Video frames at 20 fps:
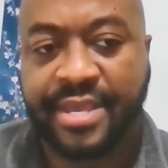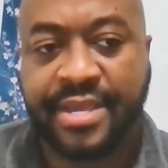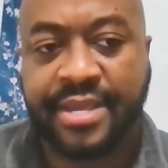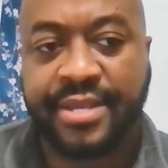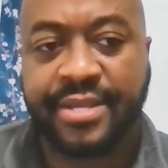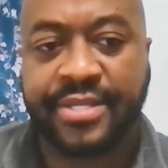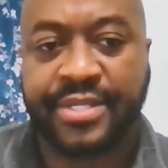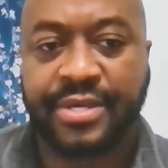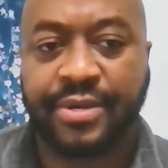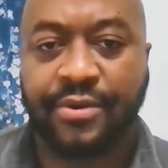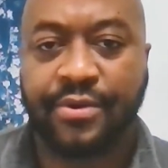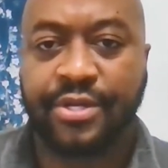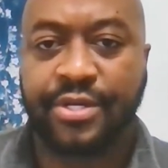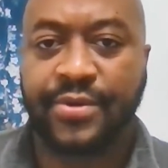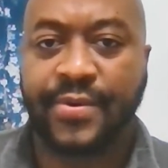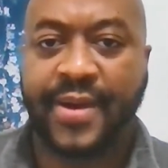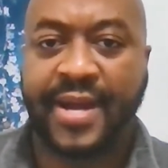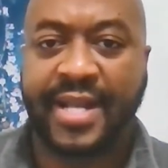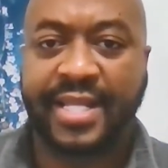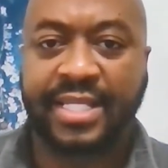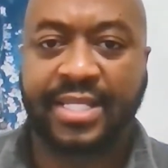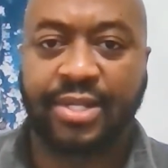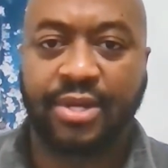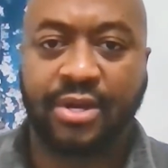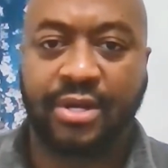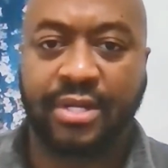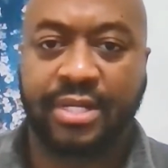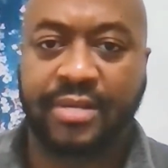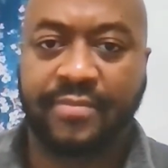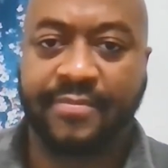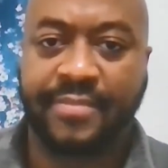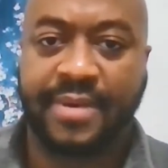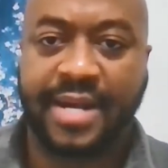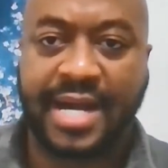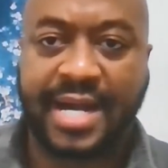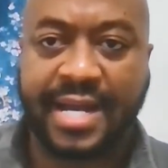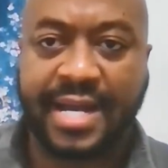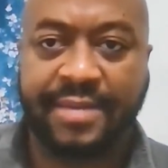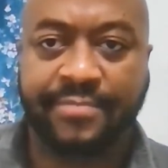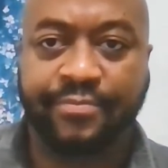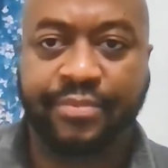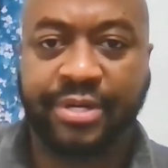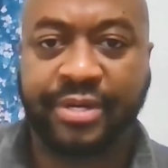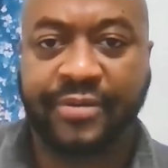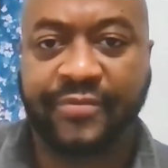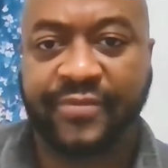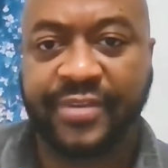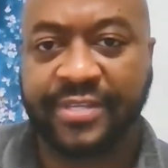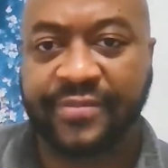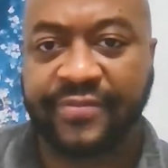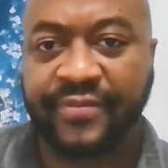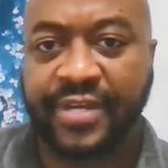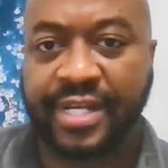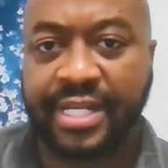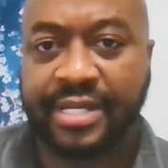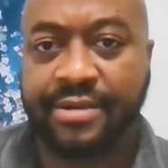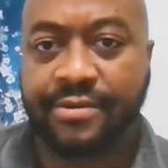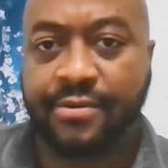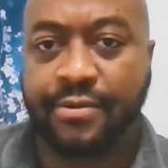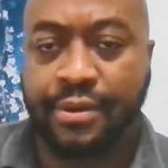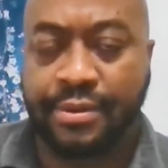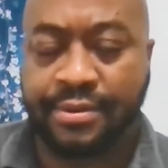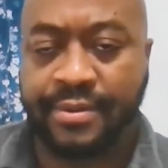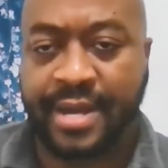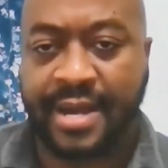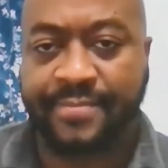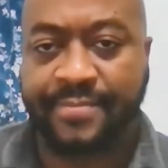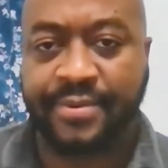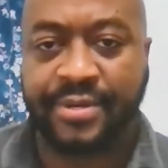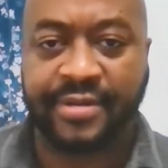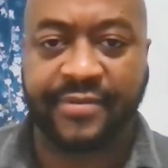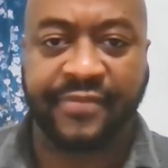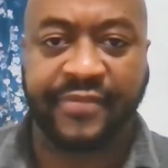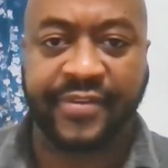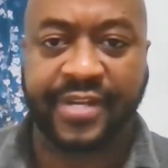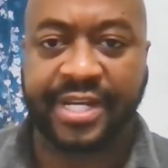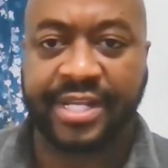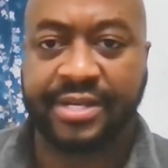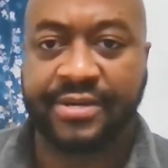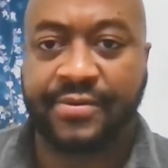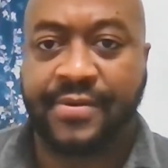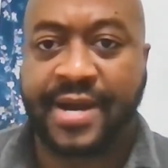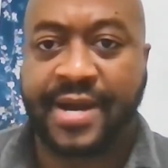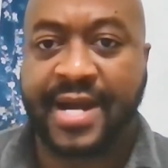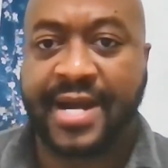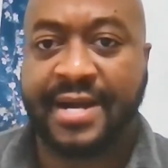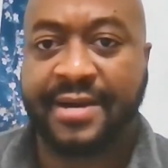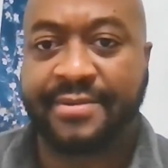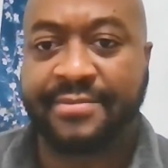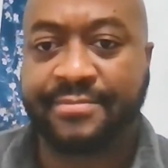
So, I talked in my previous video. I put a video out